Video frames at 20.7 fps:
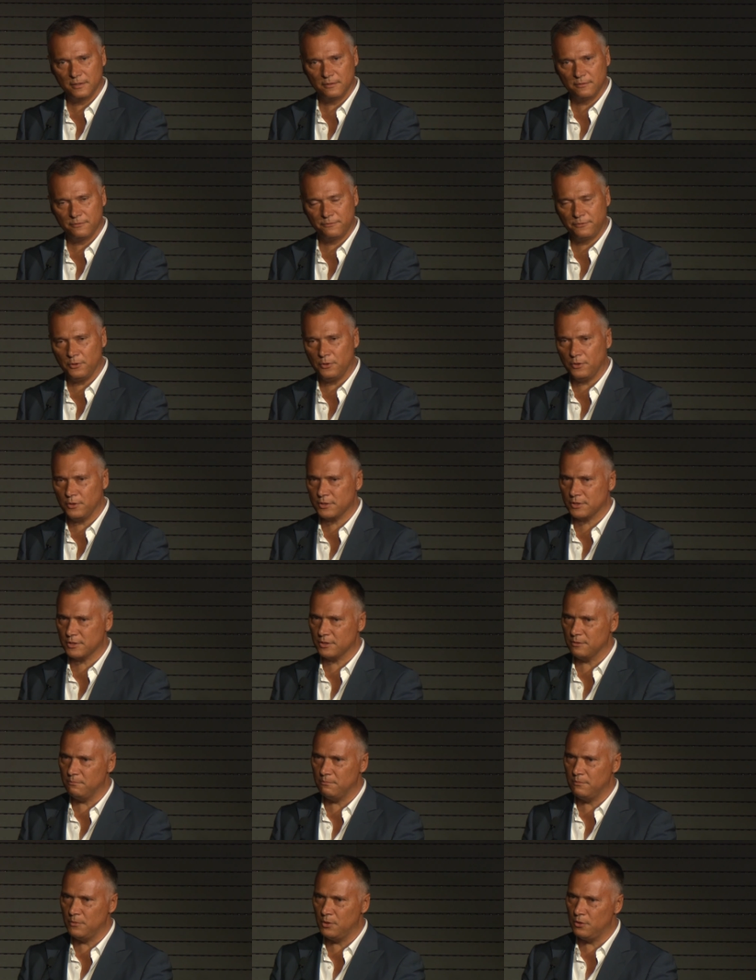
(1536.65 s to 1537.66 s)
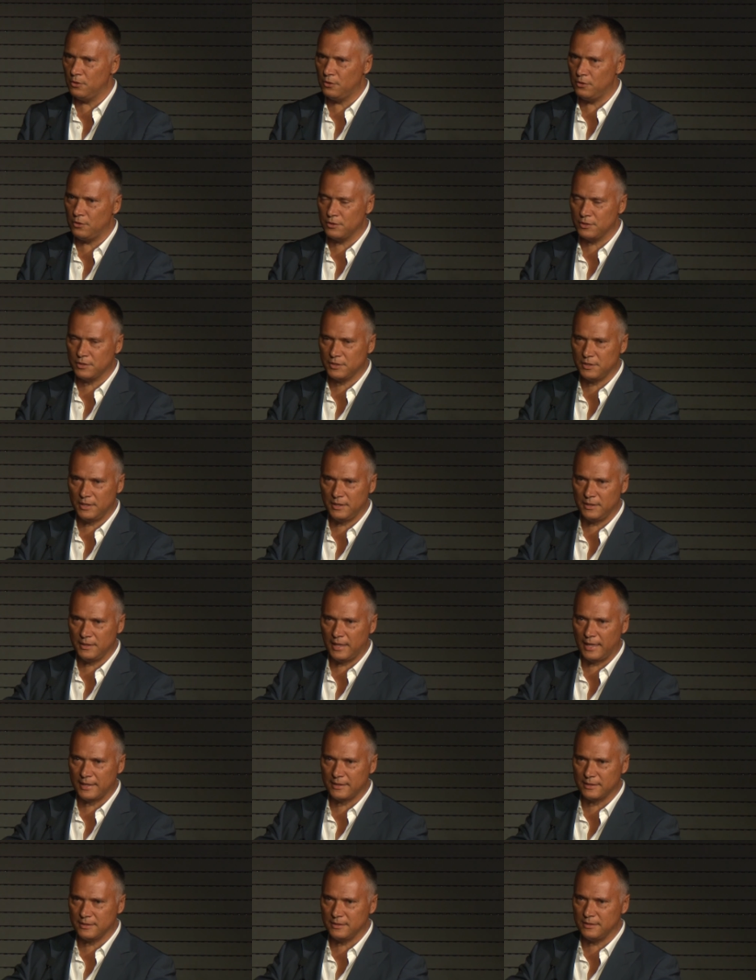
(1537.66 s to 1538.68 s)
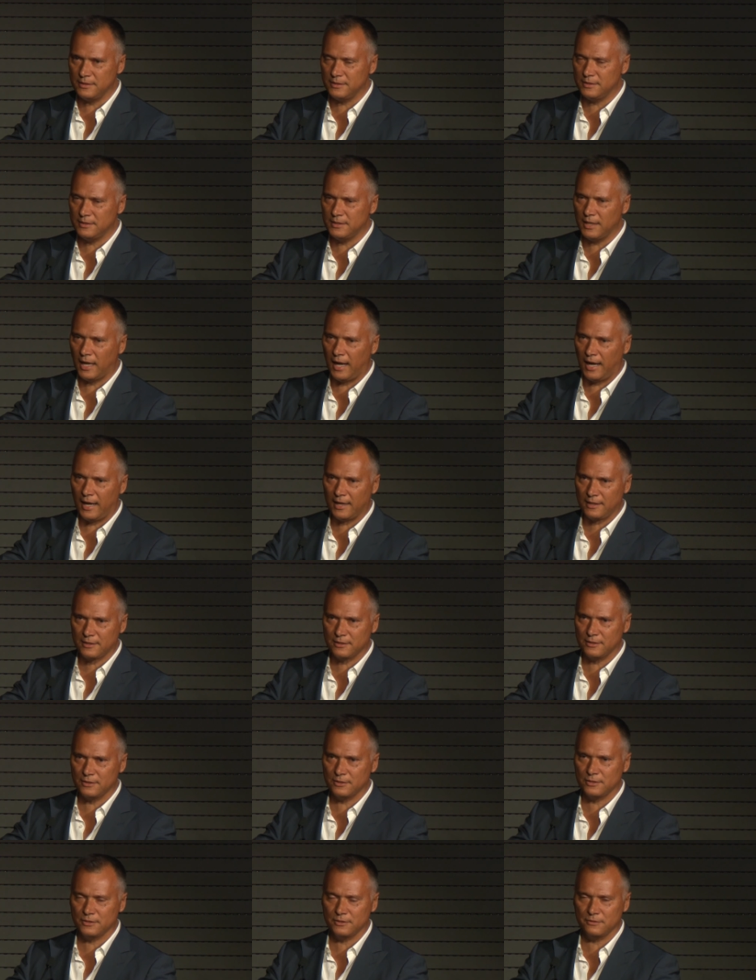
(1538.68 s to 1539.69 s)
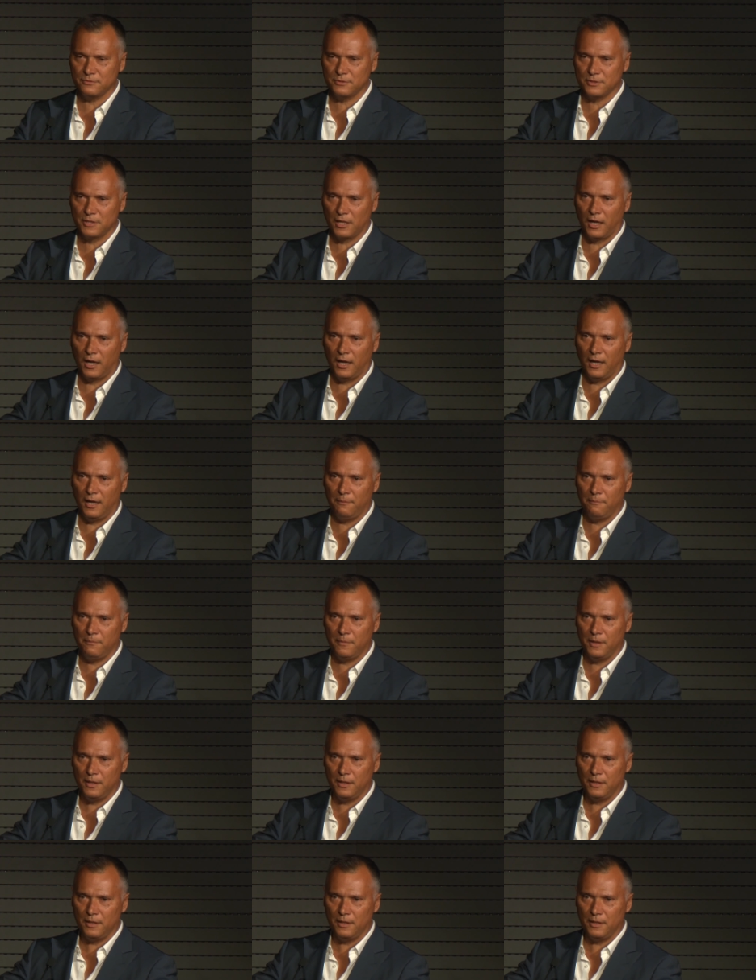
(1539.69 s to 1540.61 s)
first emerged in that darkness of time,